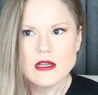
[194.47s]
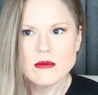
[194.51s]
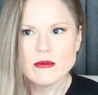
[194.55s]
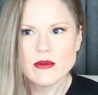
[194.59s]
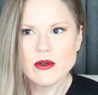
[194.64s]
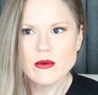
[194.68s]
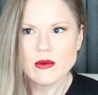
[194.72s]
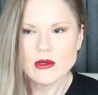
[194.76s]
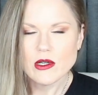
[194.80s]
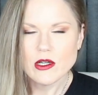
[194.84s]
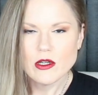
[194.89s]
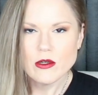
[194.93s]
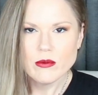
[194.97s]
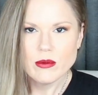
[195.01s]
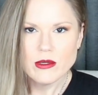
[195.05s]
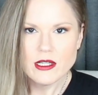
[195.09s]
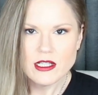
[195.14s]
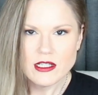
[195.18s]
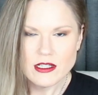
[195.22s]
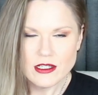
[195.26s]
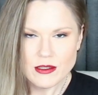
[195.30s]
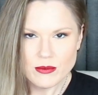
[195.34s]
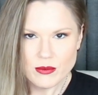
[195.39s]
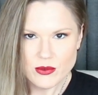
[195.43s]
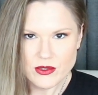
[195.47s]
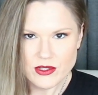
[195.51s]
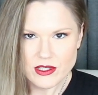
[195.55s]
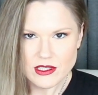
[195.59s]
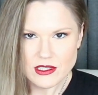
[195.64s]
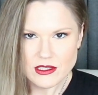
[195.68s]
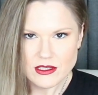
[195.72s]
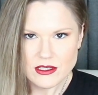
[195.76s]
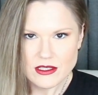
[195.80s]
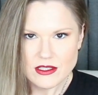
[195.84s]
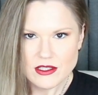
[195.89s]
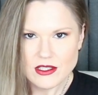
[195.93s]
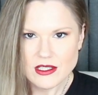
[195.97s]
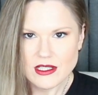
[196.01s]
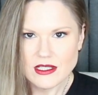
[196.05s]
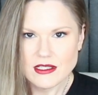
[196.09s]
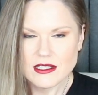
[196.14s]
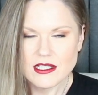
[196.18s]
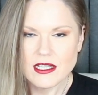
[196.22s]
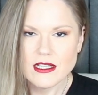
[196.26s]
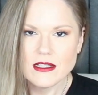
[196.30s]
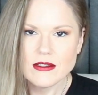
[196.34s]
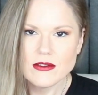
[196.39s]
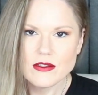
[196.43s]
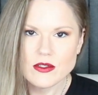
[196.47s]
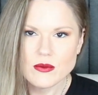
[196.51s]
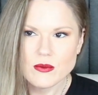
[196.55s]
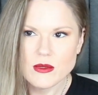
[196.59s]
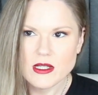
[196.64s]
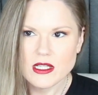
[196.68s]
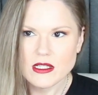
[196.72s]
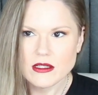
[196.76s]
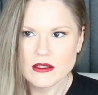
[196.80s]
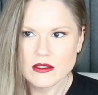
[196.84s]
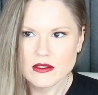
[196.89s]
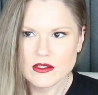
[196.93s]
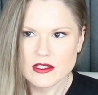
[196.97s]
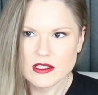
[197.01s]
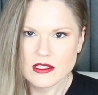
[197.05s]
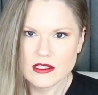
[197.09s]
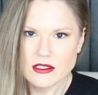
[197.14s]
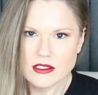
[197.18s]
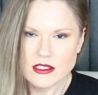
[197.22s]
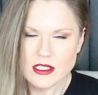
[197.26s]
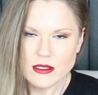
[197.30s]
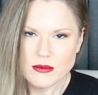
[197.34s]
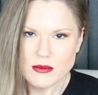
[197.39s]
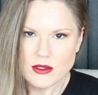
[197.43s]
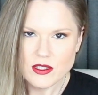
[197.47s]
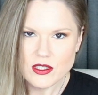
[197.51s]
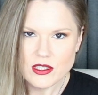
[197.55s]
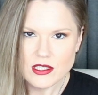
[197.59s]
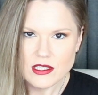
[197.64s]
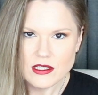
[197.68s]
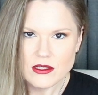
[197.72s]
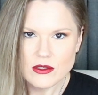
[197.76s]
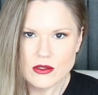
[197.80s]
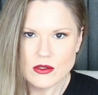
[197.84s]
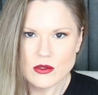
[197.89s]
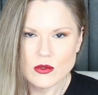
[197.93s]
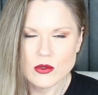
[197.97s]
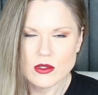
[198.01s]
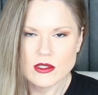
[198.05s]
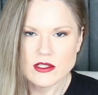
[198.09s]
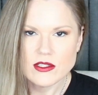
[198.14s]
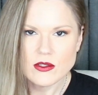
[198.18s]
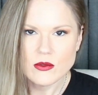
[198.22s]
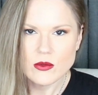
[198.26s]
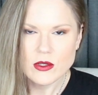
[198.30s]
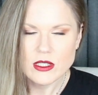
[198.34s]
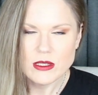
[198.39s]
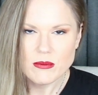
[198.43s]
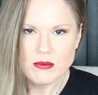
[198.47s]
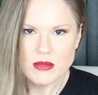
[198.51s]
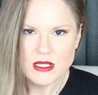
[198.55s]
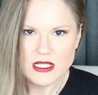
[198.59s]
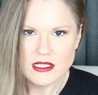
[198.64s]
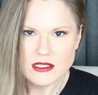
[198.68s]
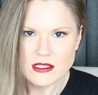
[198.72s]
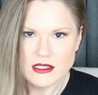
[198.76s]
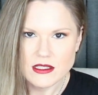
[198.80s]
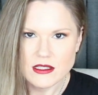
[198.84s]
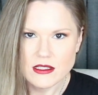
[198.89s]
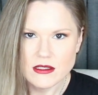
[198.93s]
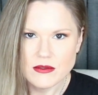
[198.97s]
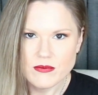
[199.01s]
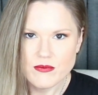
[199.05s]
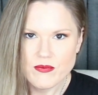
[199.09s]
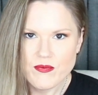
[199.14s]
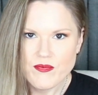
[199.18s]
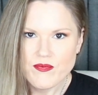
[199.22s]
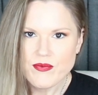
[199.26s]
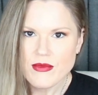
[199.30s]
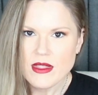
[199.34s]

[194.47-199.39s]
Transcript: But we're opening up with it. So that tells me there's an acceptance here, or it's already been done.